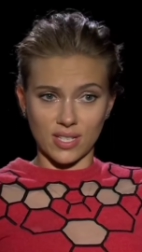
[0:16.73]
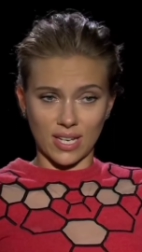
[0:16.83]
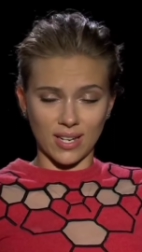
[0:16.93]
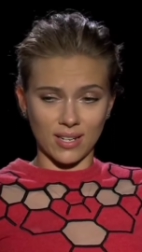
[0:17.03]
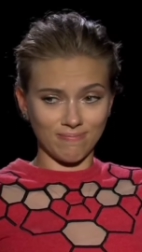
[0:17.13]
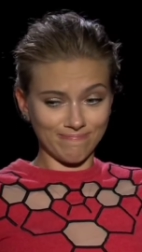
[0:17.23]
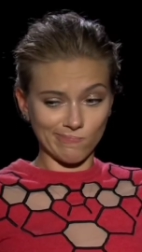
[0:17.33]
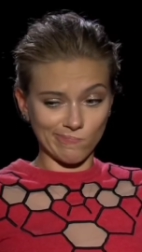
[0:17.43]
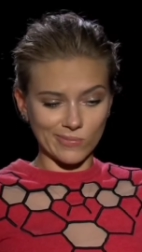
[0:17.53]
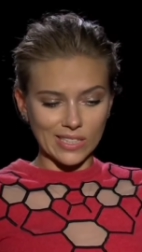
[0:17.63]
as a kid.
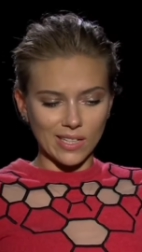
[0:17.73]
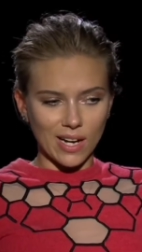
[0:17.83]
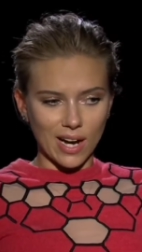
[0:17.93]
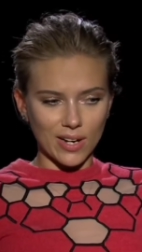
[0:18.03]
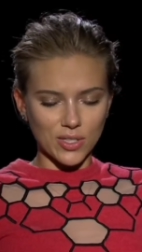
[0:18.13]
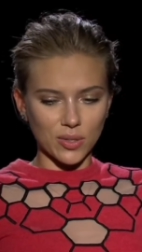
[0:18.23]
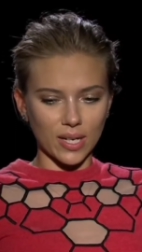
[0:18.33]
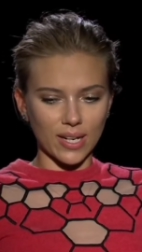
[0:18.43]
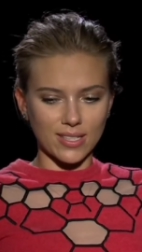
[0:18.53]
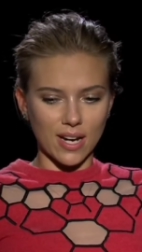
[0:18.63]
I
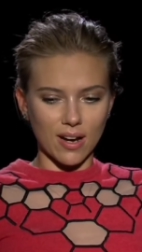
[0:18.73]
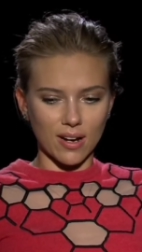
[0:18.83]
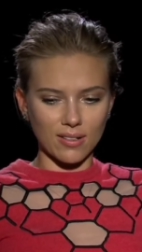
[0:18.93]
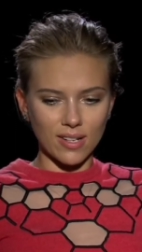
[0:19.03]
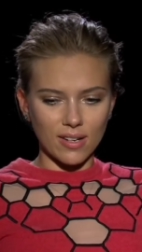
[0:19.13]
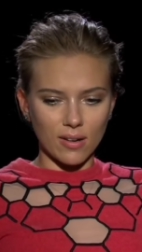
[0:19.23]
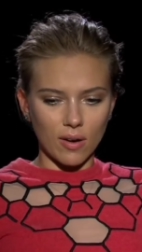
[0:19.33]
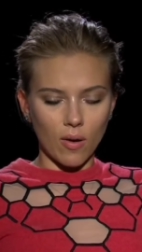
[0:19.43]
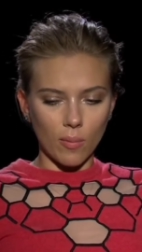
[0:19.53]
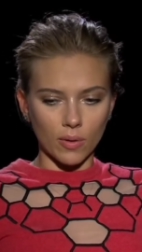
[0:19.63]
also liked uh,
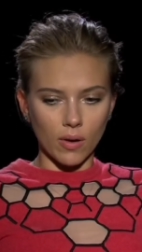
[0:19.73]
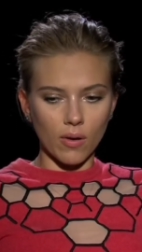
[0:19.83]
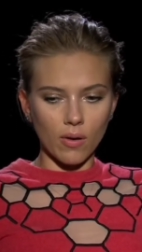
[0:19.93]
Home